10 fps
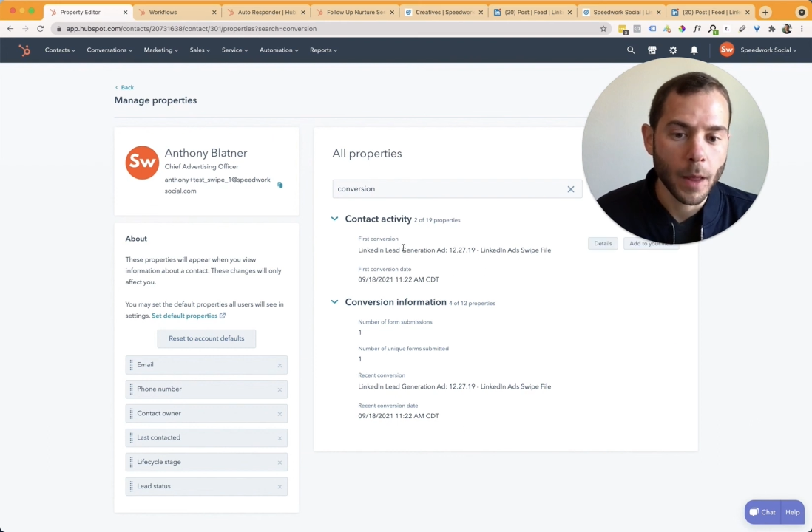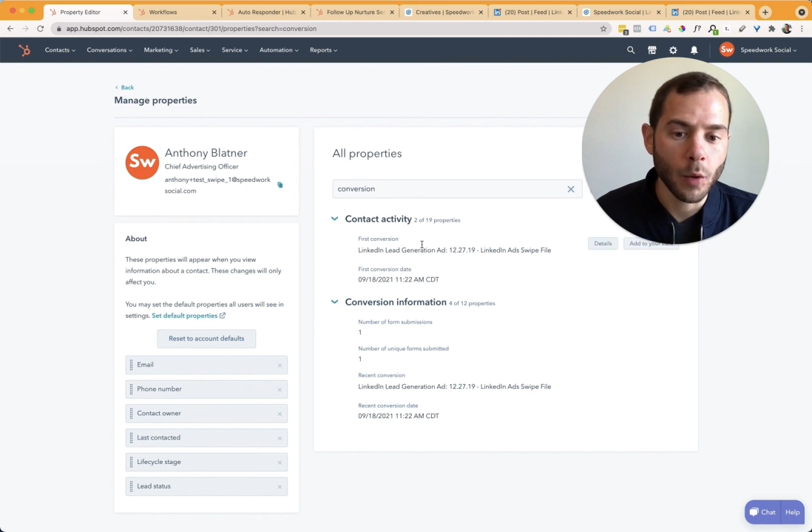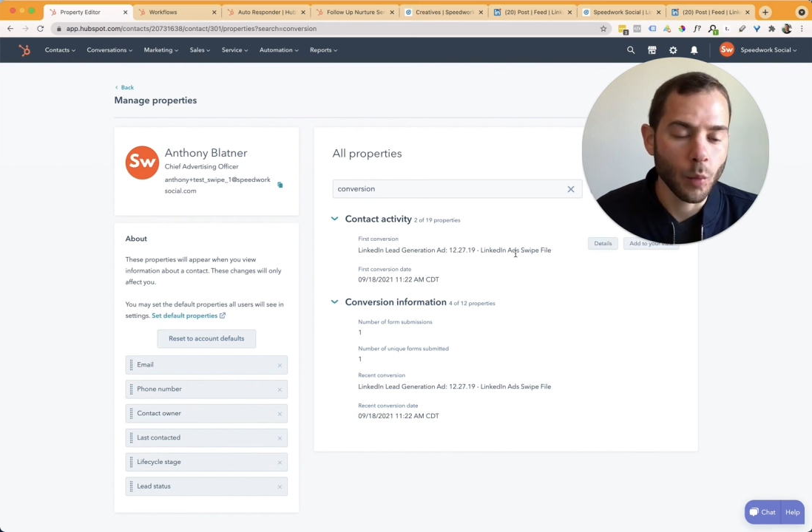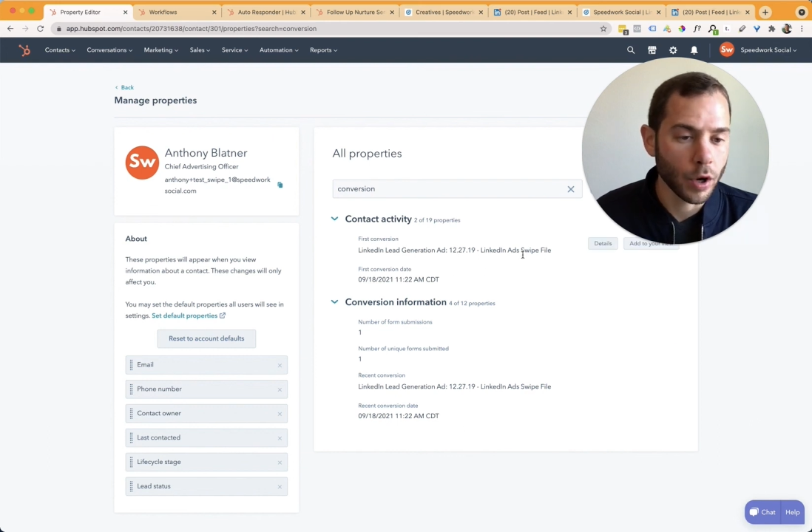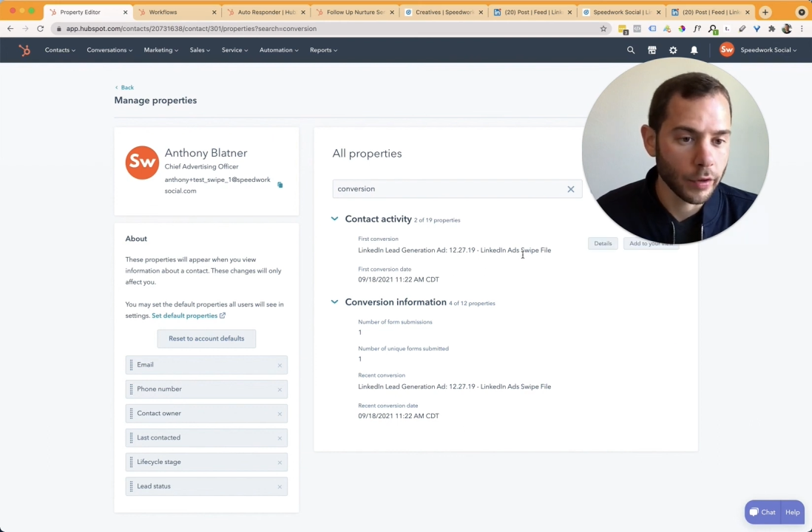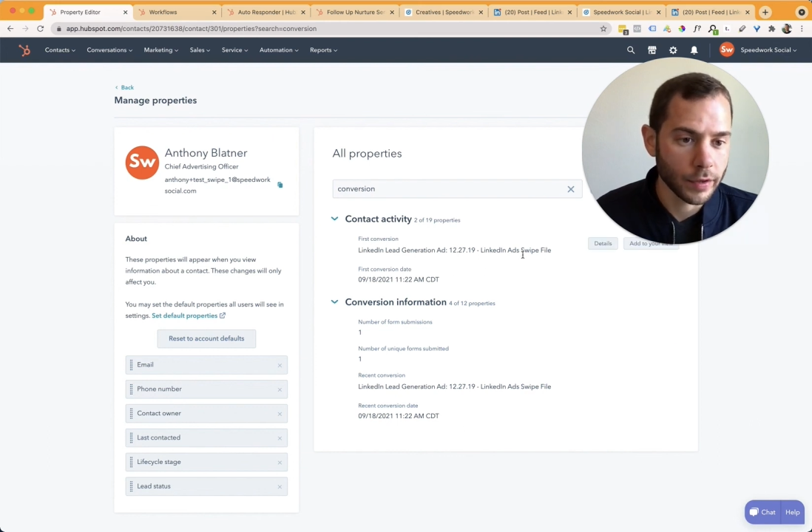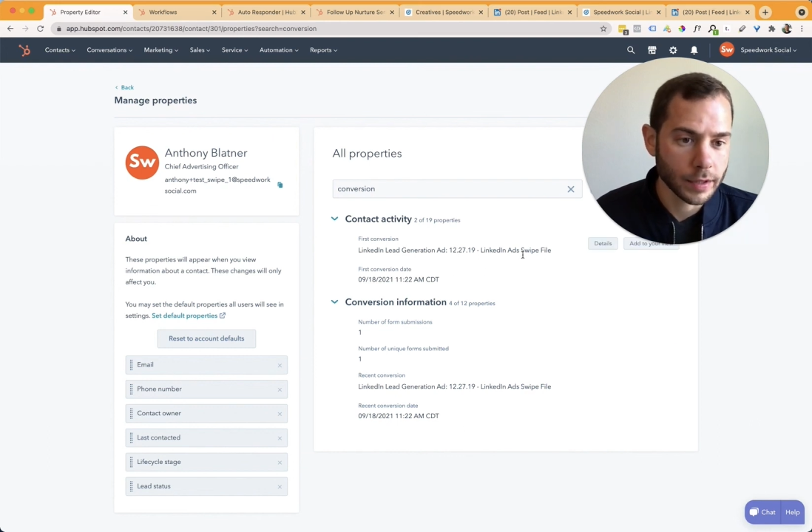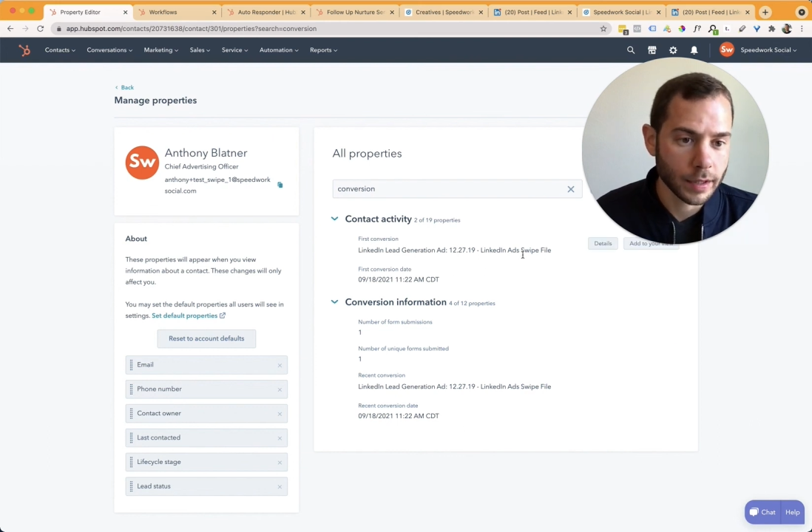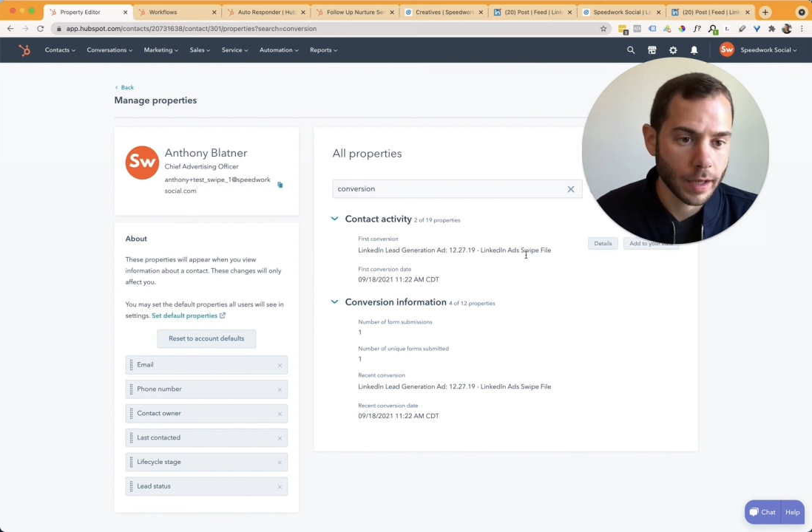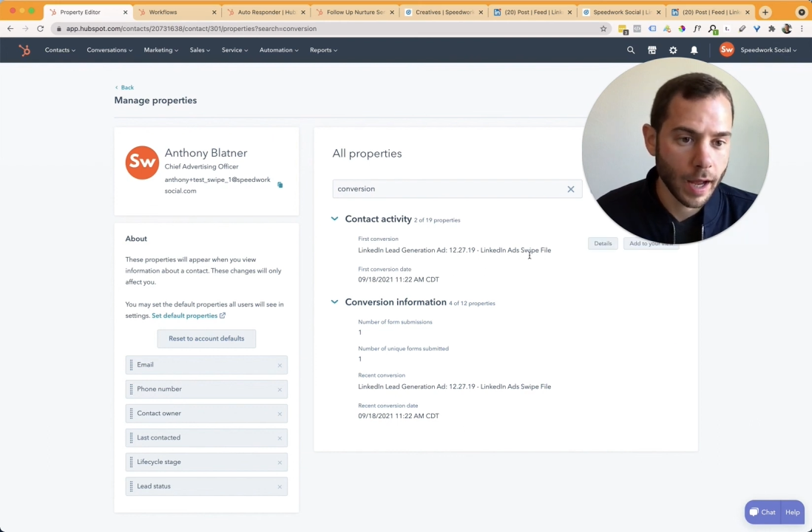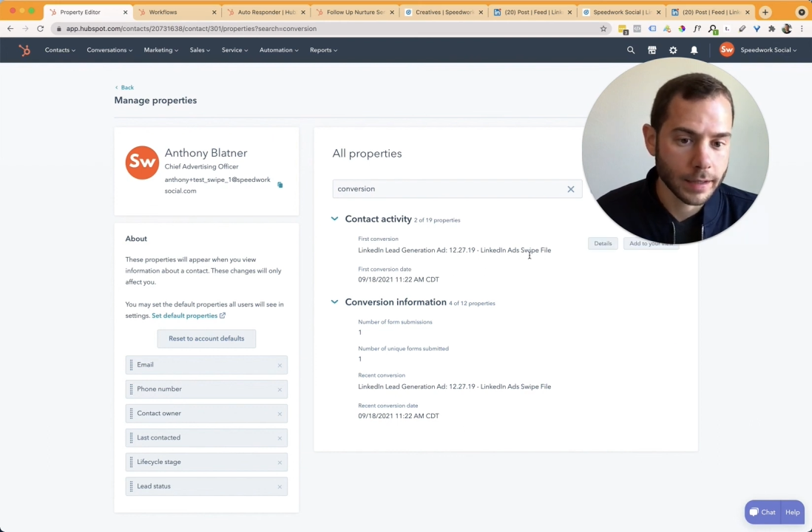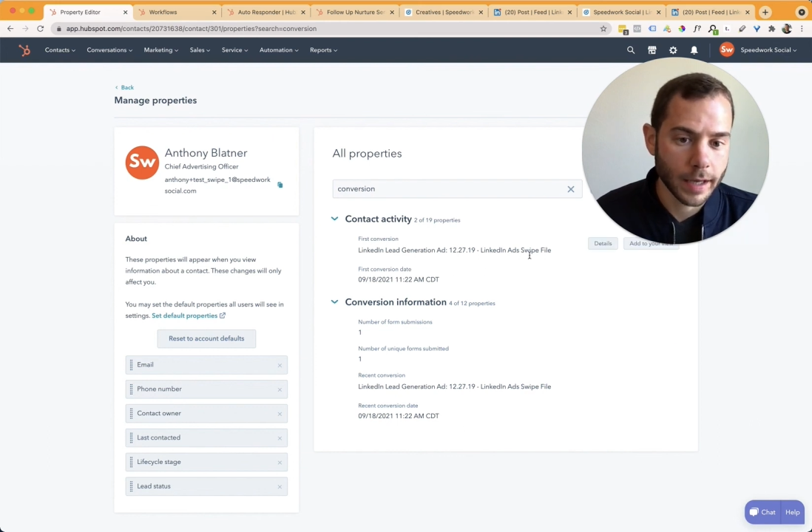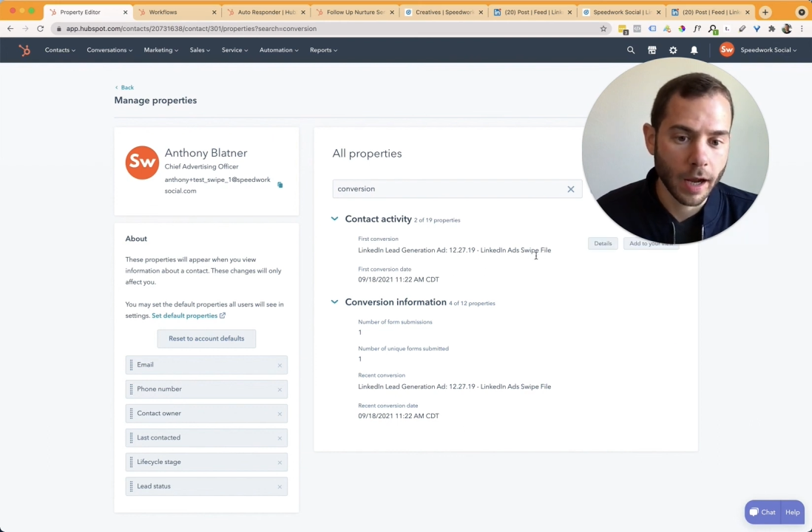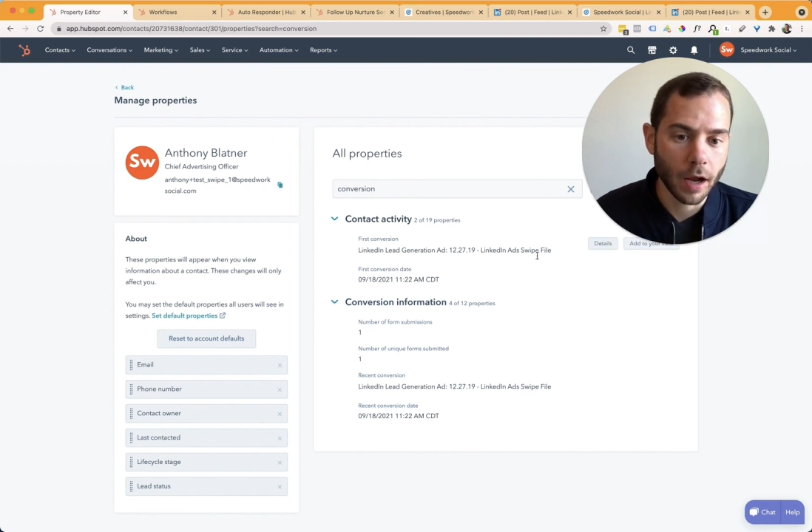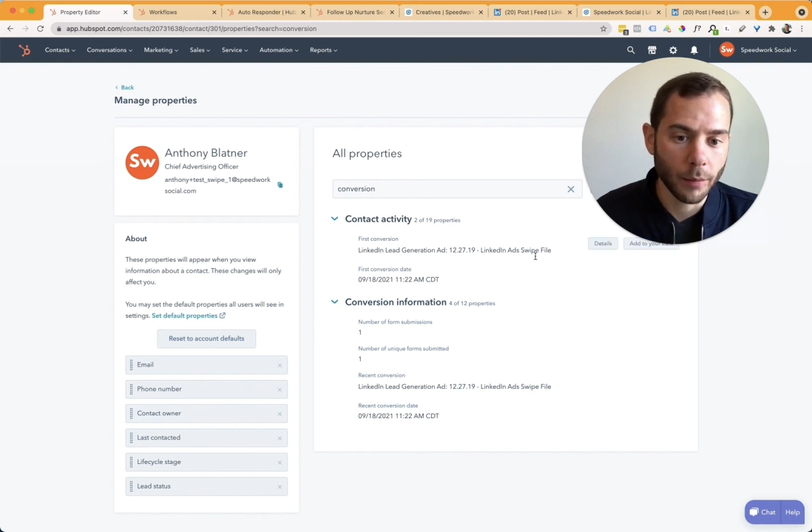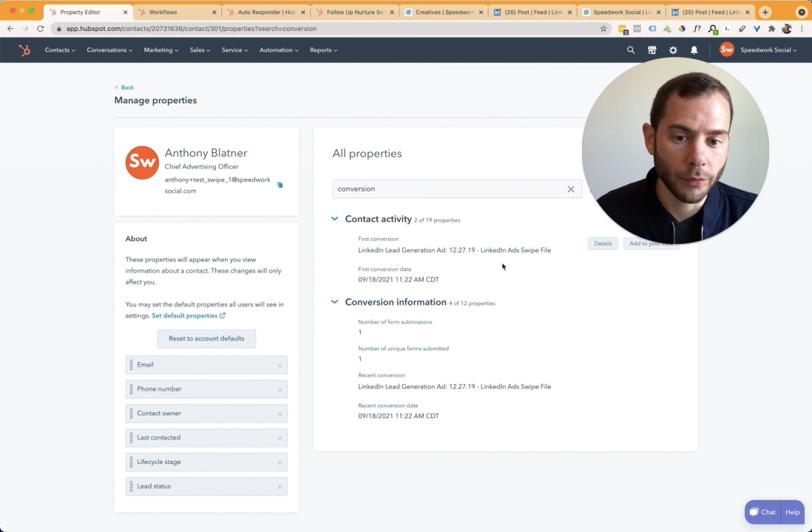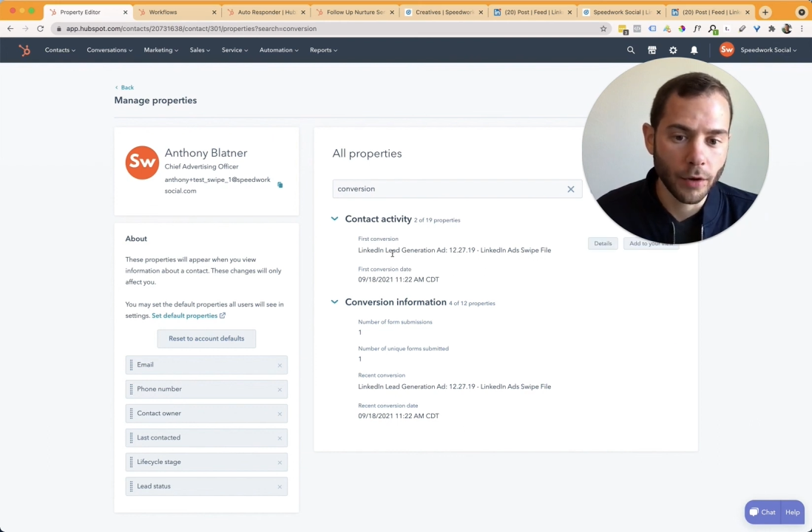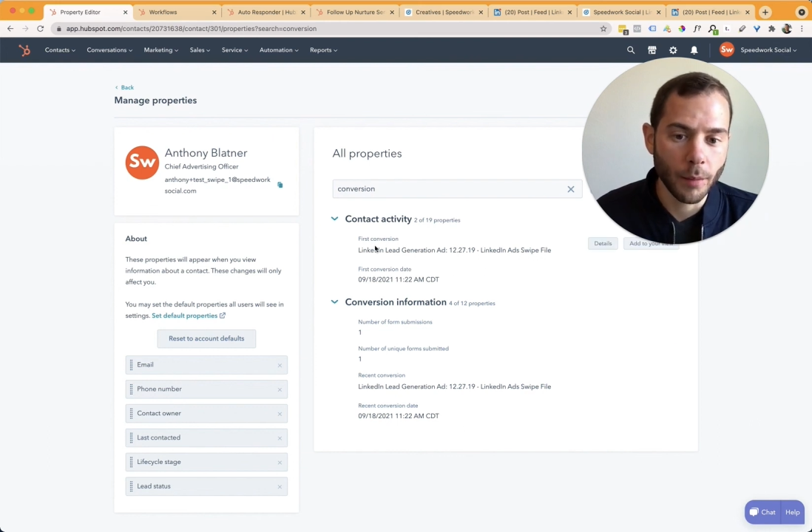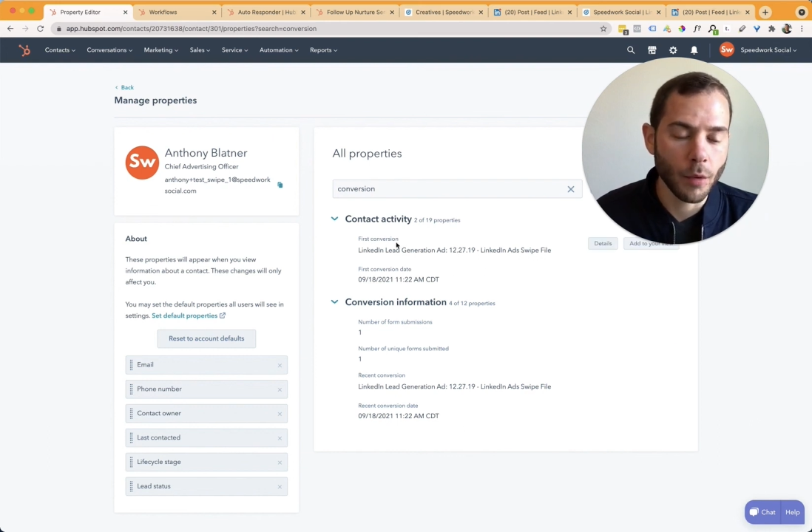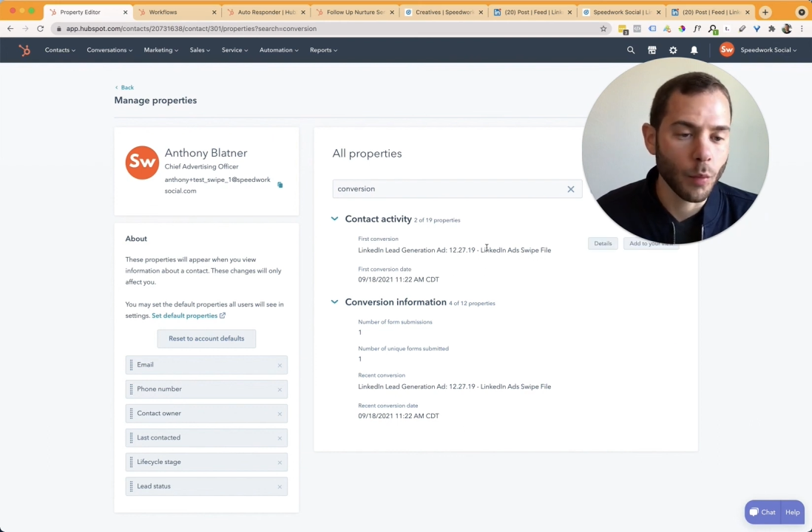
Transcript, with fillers: where did this contact come from,